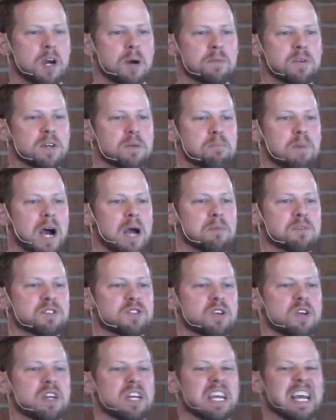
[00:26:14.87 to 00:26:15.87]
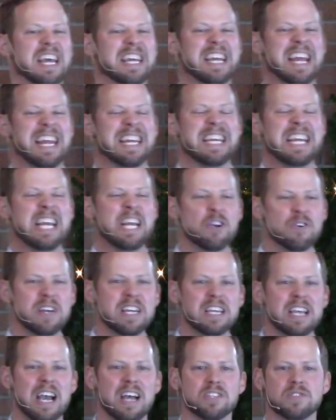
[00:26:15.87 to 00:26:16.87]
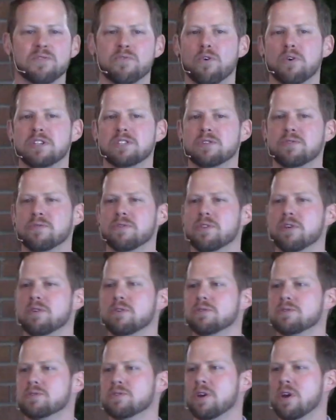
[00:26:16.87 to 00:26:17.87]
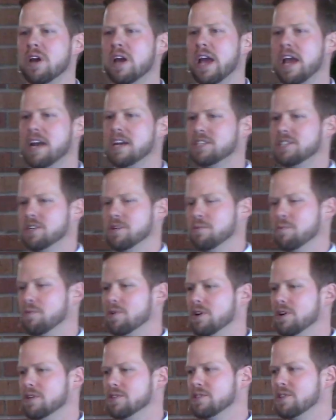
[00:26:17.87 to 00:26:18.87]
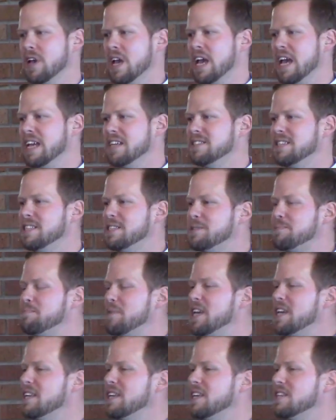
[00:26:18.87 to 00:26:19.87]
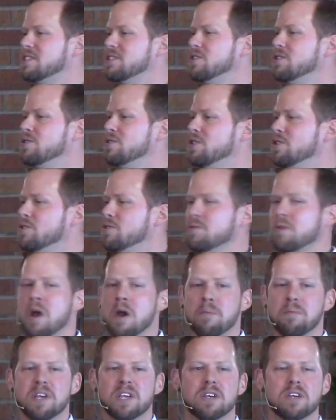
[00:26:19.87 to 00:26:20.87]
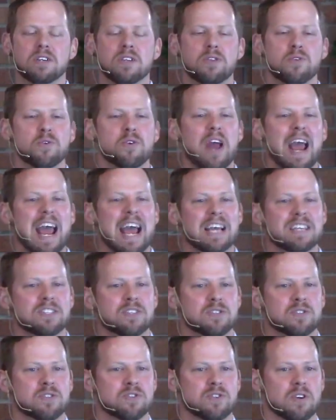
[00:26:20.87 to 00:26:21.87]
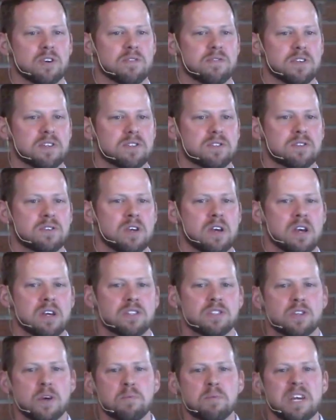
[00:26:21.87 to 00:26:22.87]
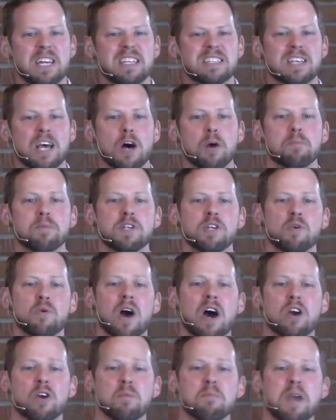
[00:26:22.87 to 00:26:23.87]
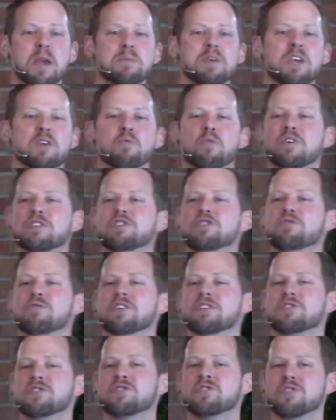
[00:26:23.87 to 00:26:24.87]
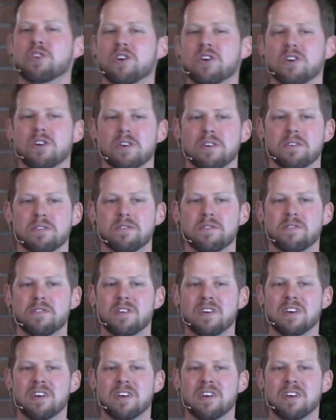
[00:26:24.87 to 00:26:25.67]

coming to Bible study, and hearing God's voice through those ancient words? Is He speaking it to you because through acts of service? Somebody's helping you out, maybe He wants you to serve.